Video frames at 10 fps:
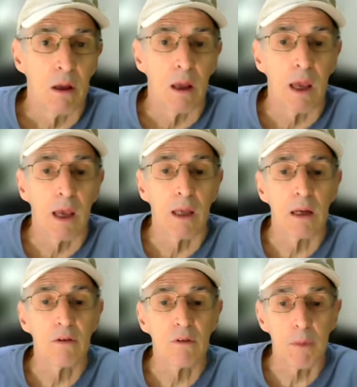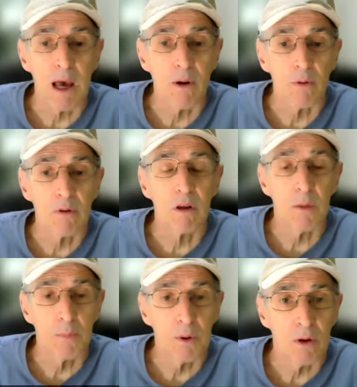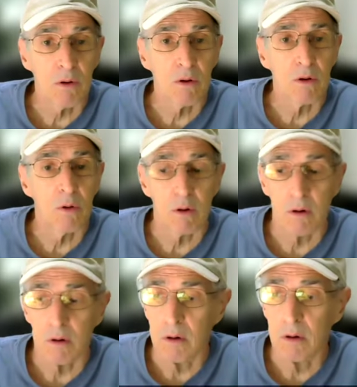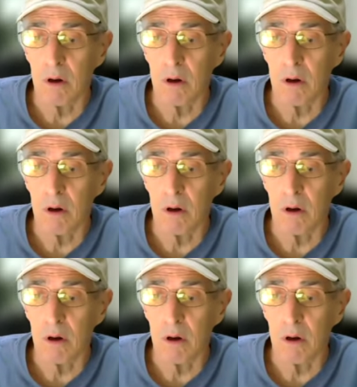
And it's about keeping your